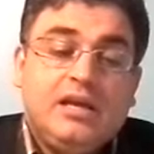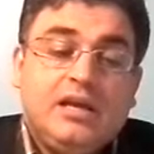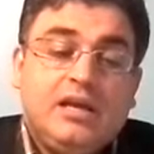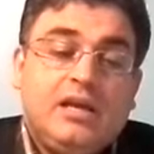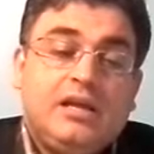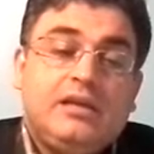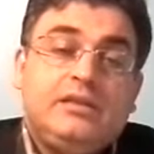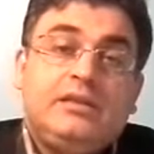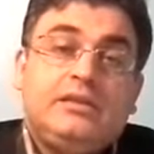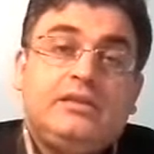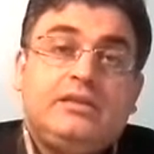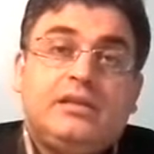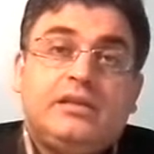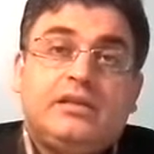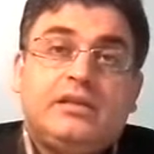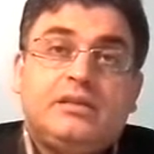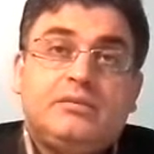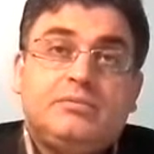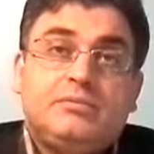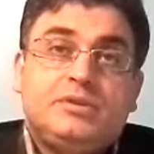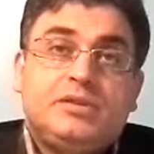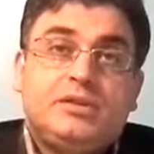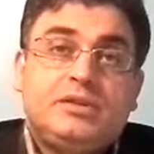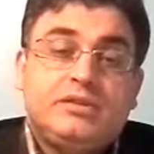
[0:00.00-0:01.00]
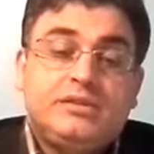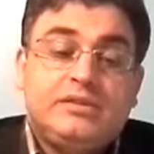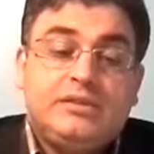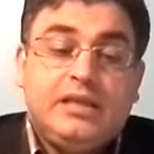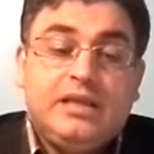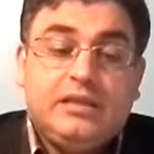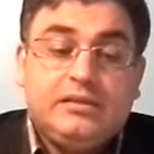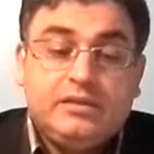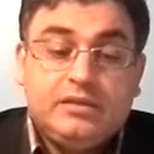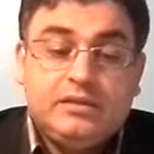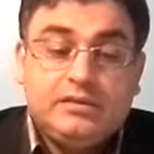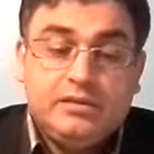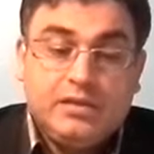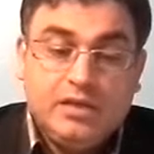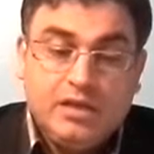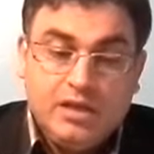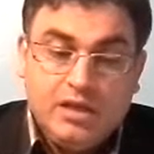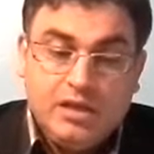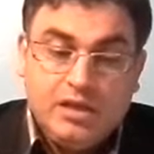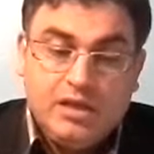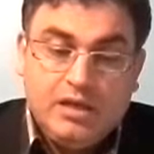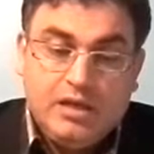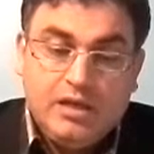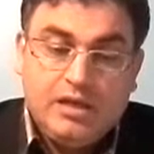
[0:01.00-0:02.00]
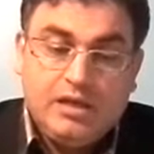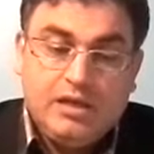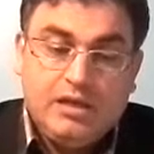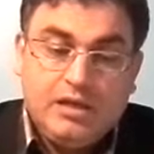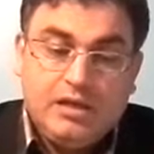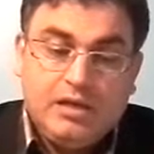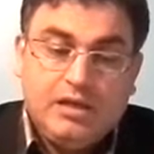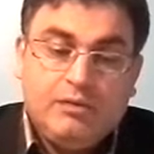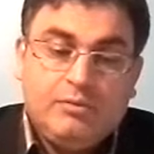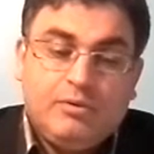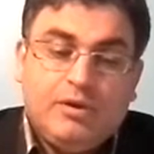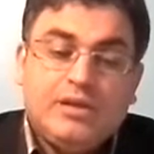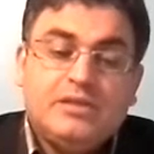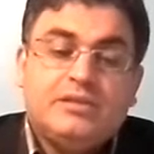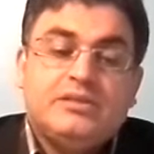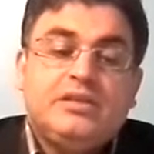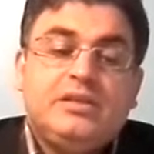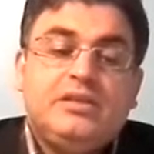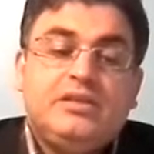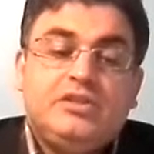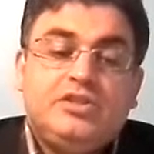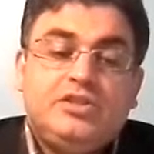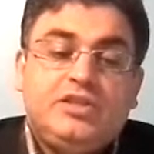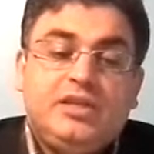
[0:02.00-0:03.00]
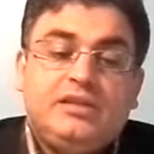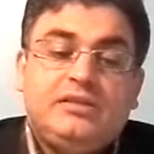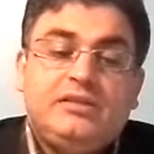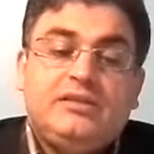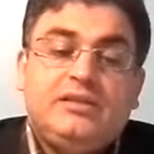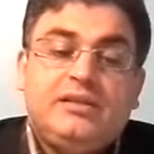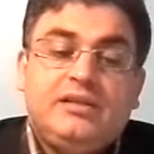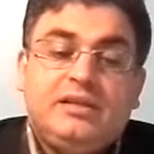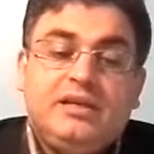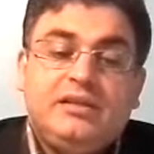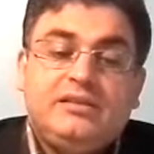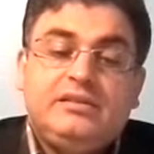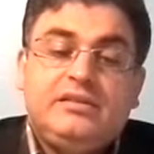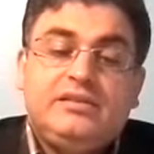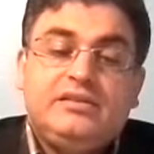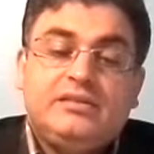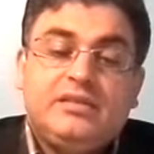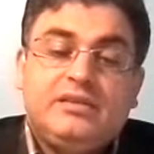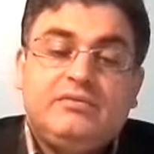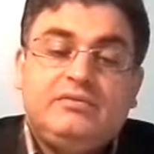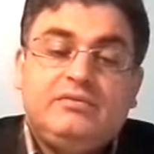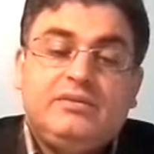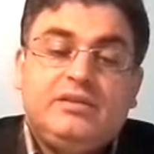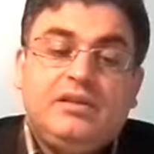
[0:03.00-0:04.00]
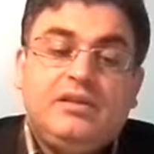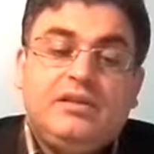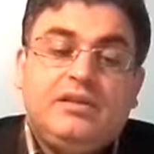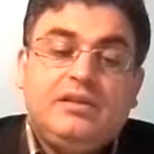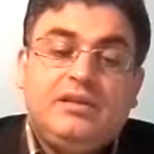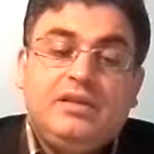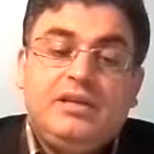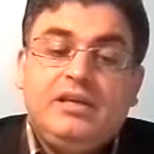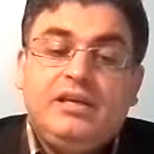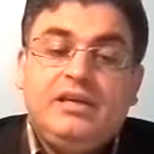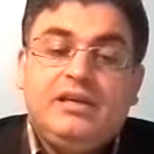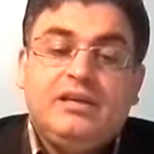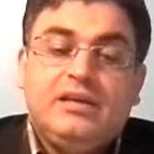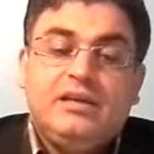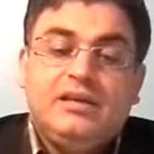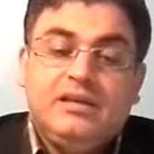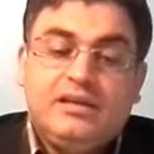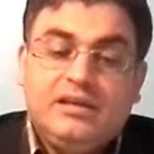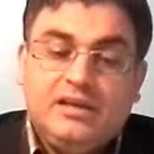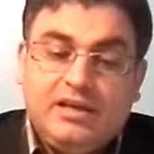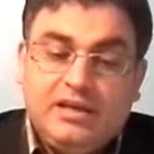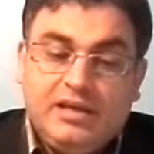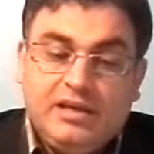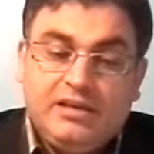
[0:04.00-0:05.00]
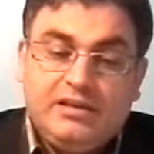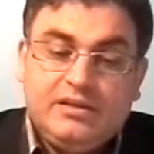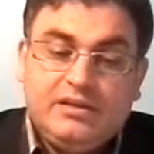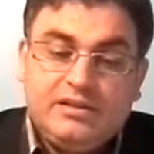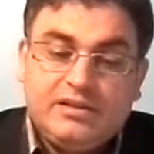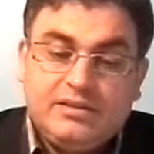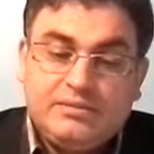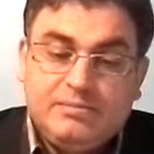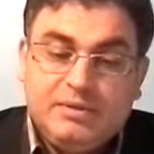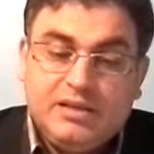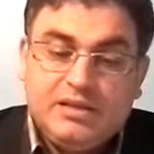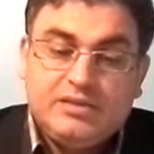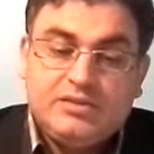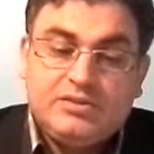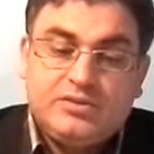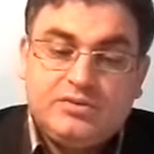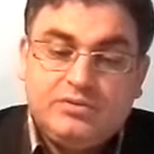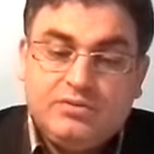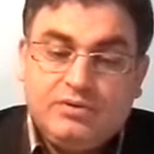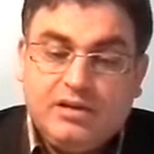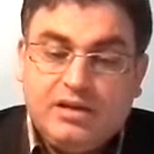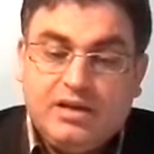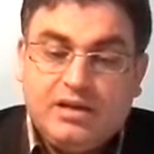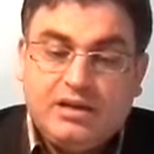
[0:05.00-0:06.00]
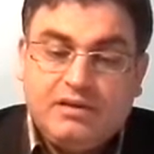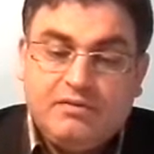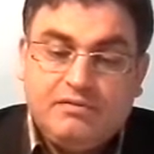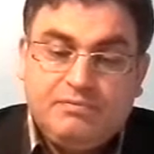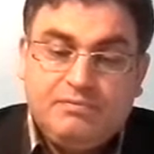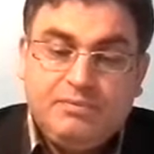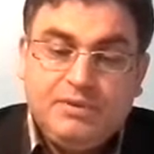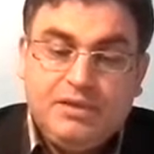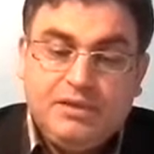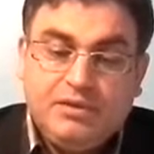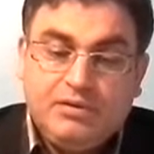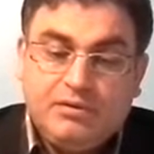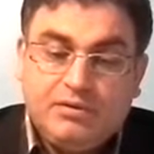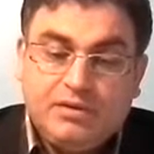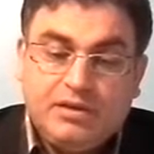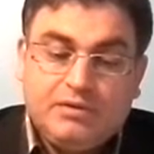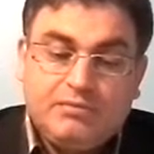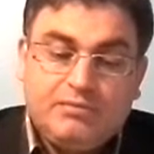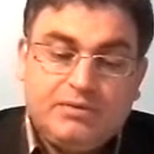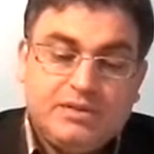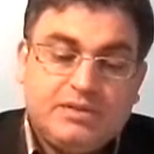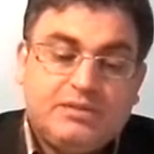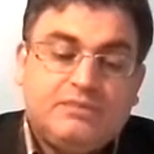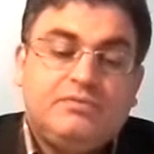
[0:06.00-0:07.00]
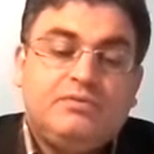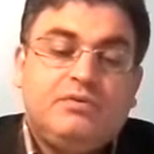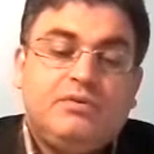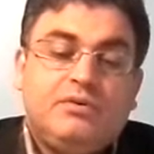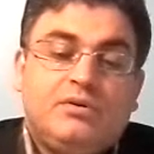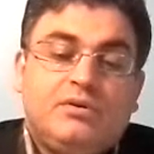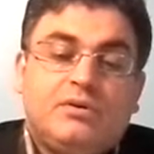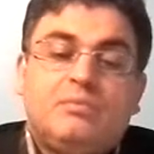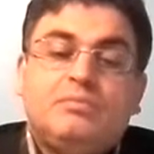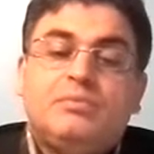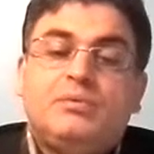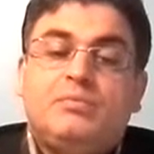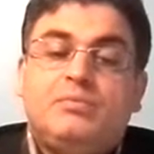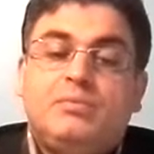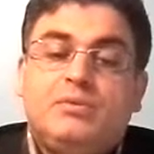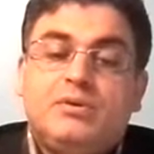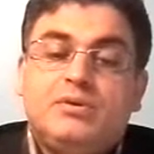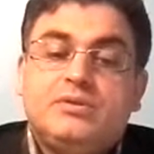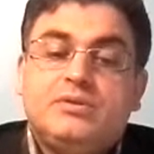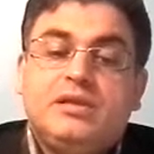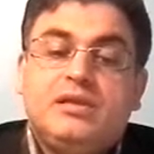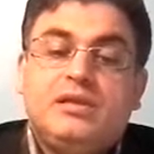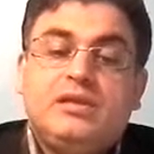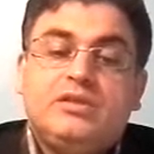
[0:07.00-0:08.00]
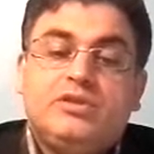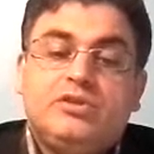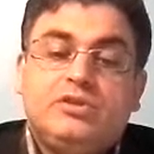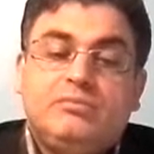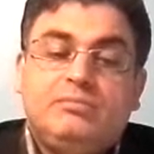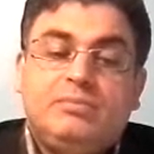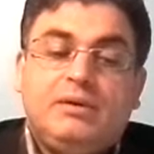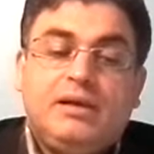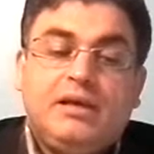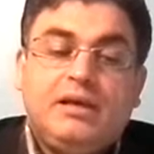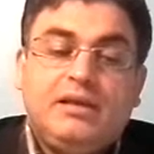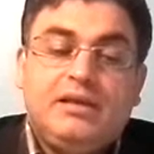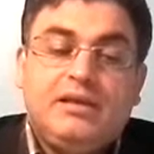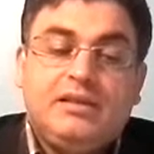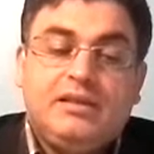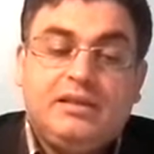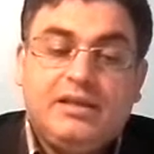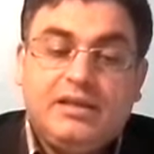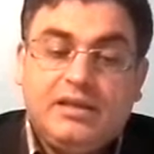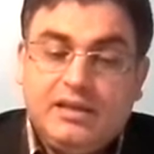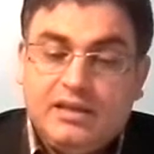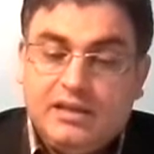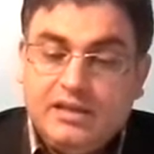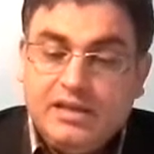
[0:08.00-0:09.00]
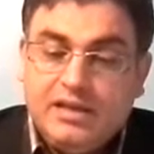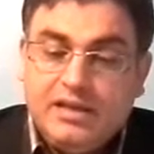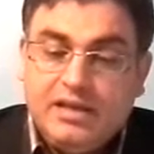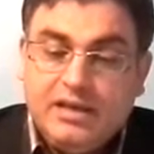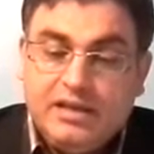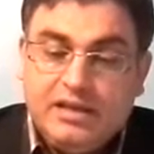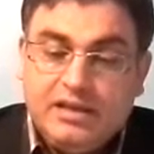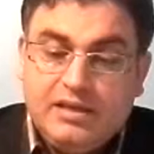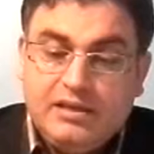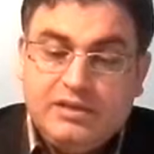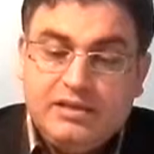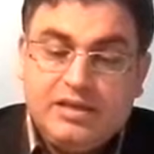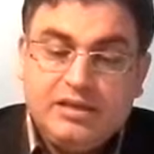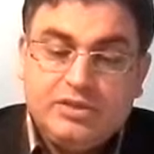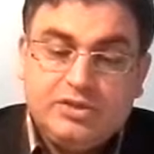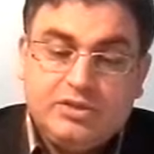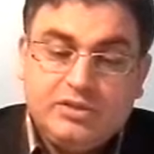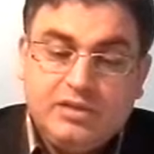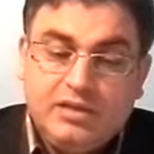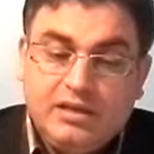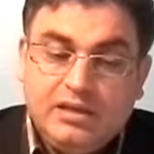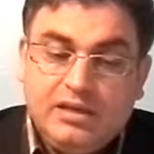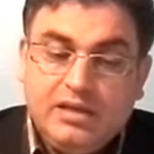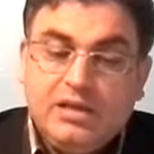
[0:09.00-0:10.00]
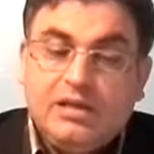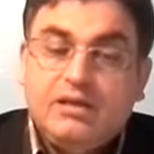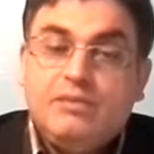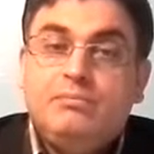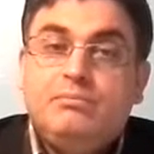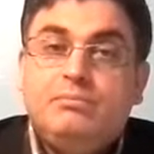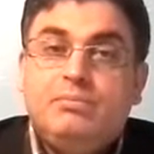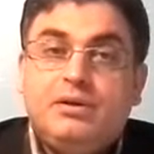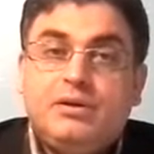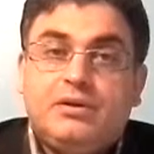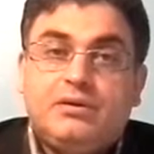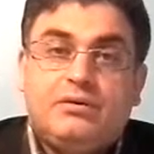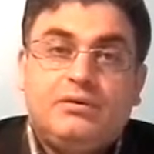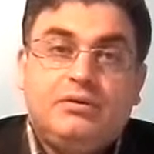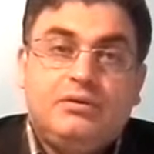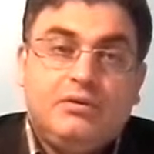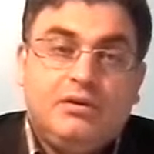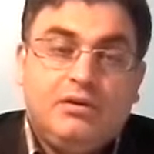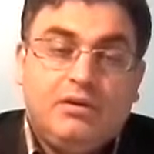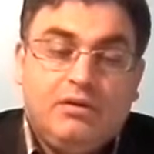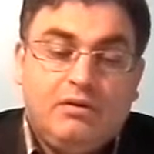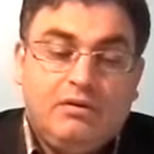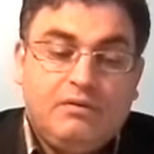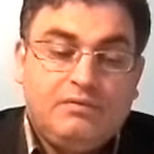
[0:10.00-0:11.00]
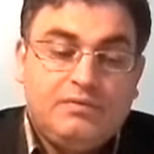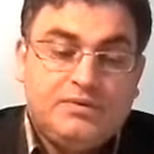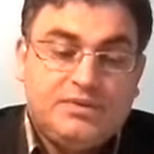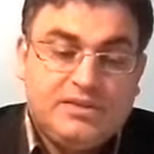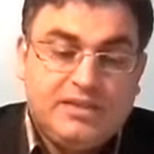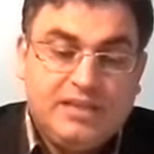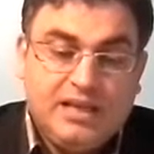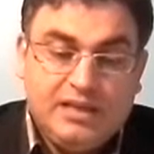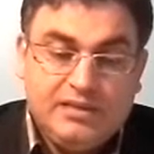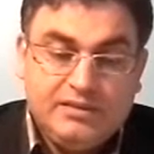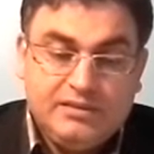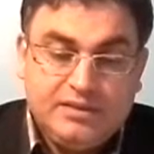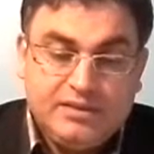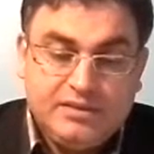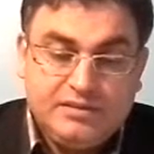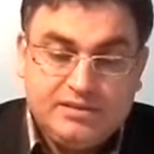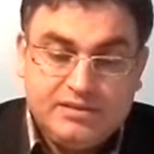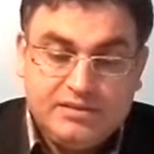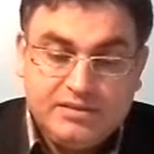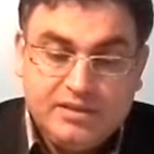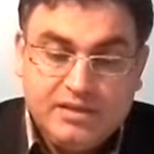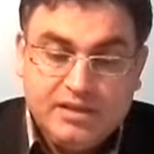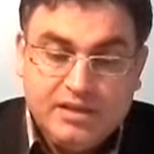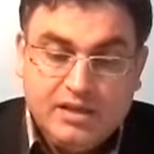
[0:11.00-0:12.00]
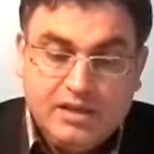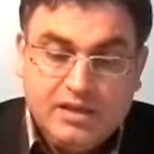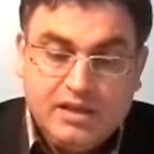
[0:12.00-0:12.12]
Data encryption standard was initiated in 1973 in response to RFP, or request for proposal, issued by the National Bureau of Standards,